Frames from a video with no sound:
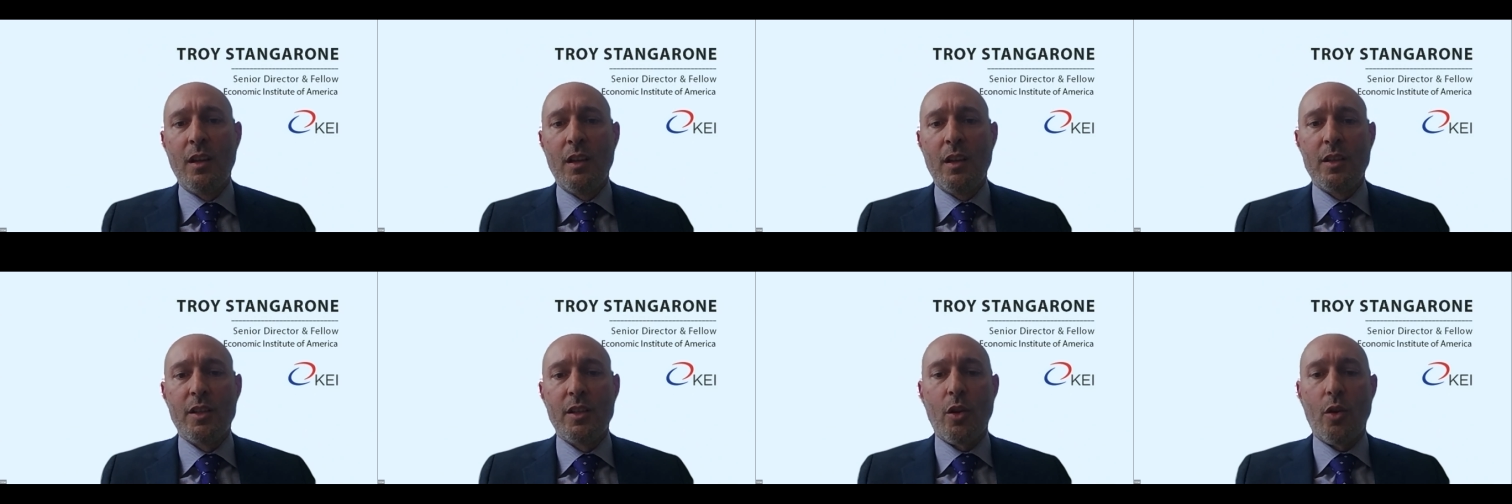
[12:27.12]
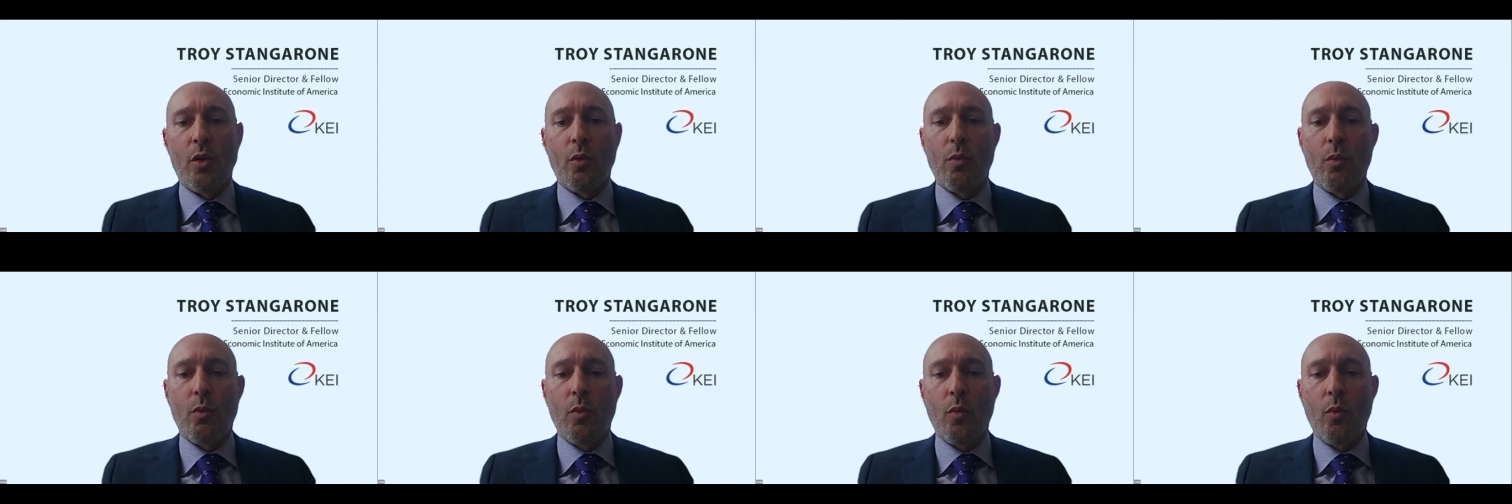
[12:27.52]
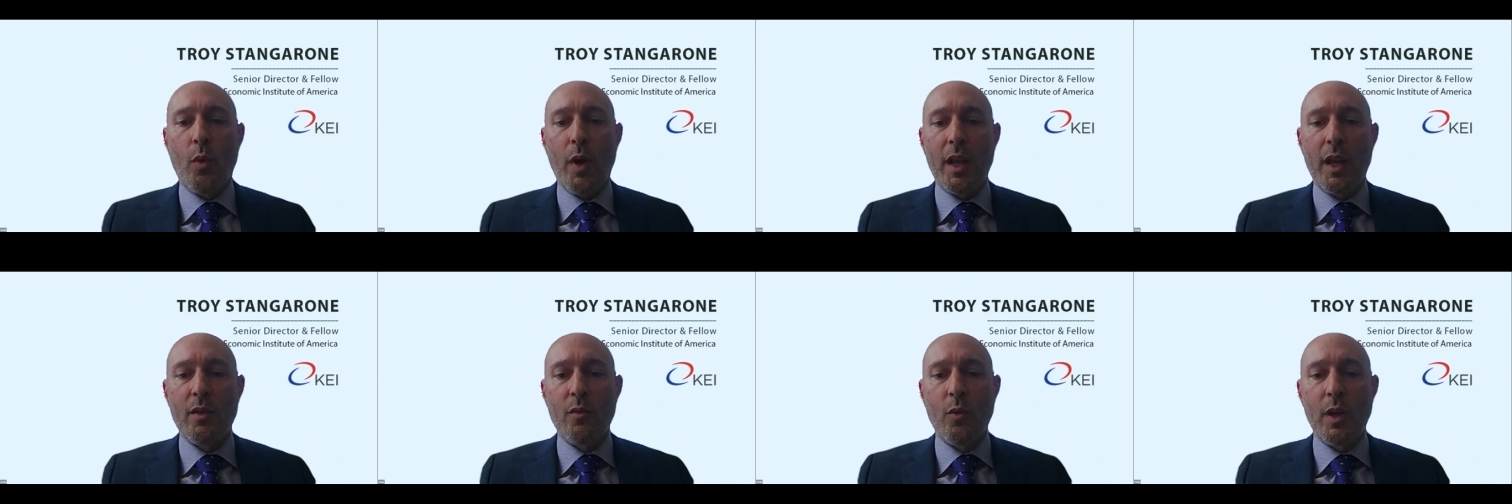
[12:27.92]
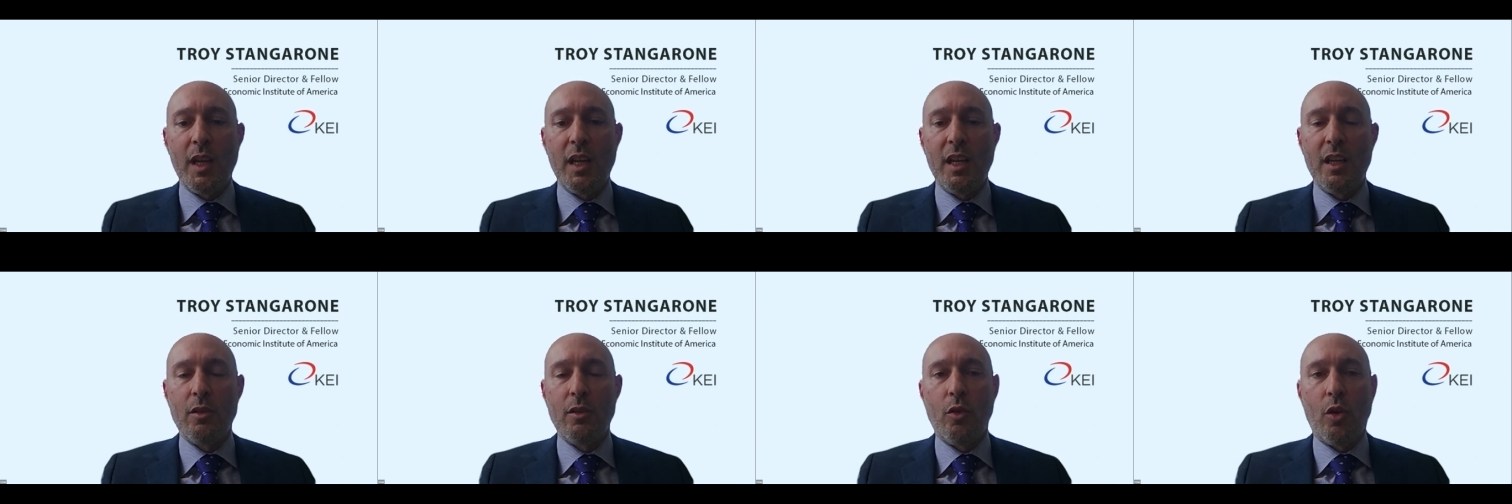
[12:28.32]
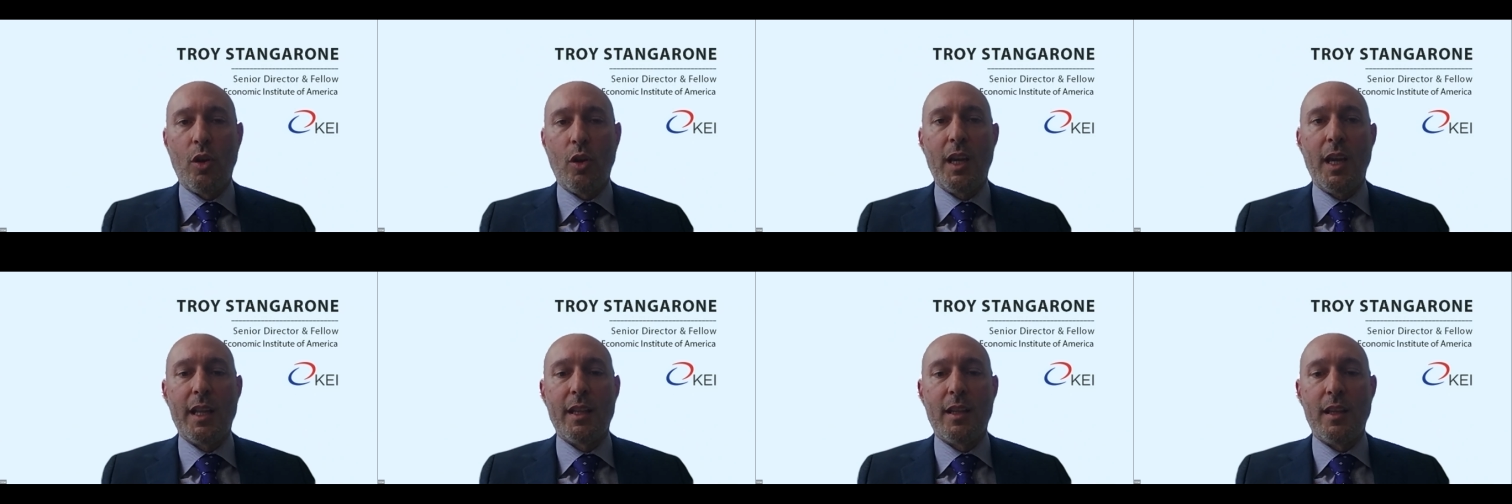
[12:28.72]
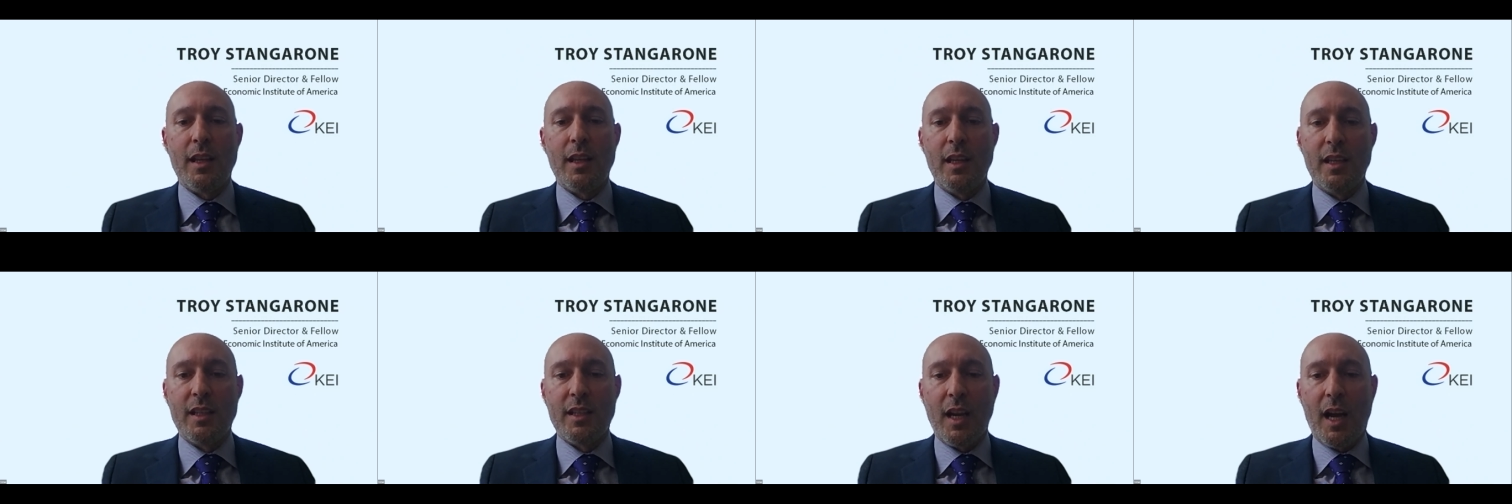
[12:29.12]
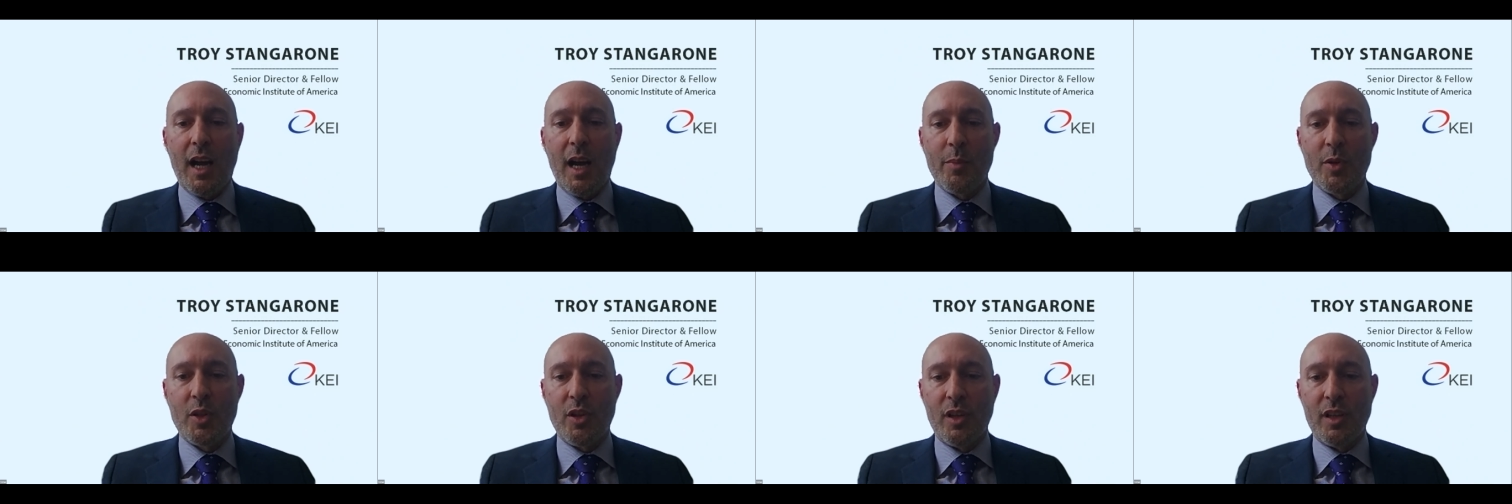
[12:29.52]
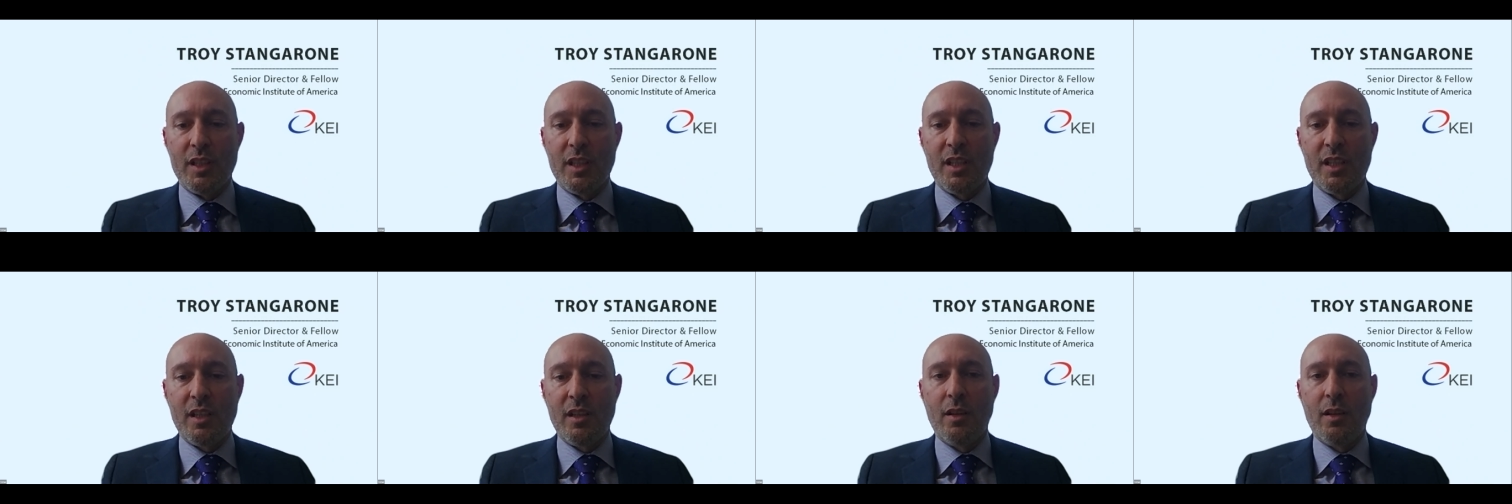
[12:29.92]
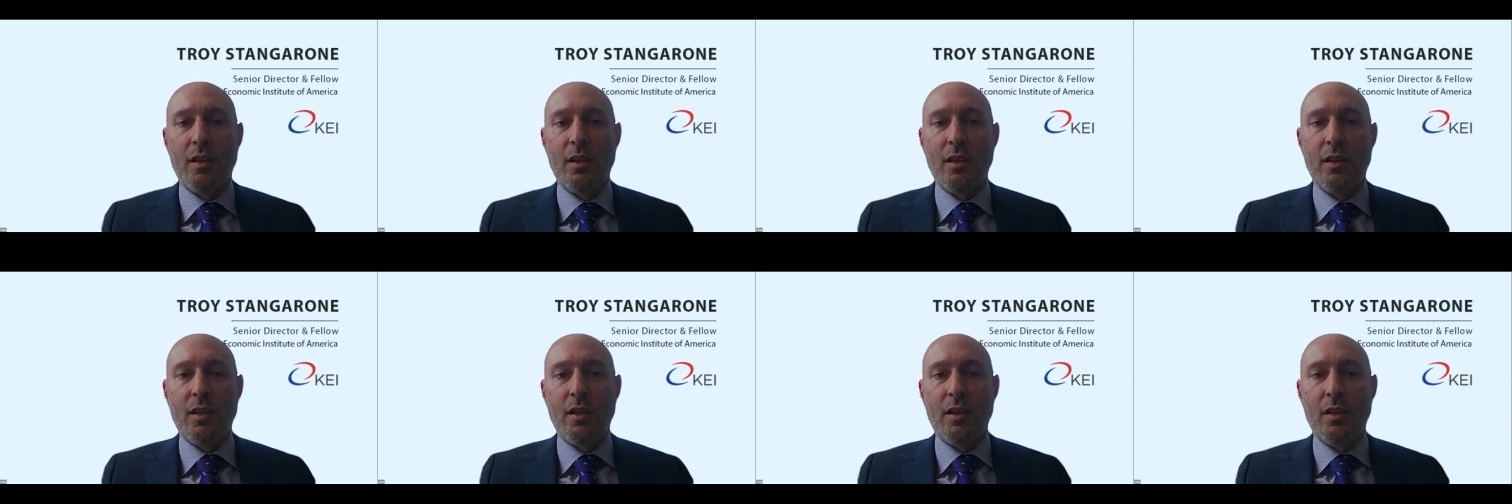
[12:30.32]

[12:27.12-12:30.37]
So when we look at these options,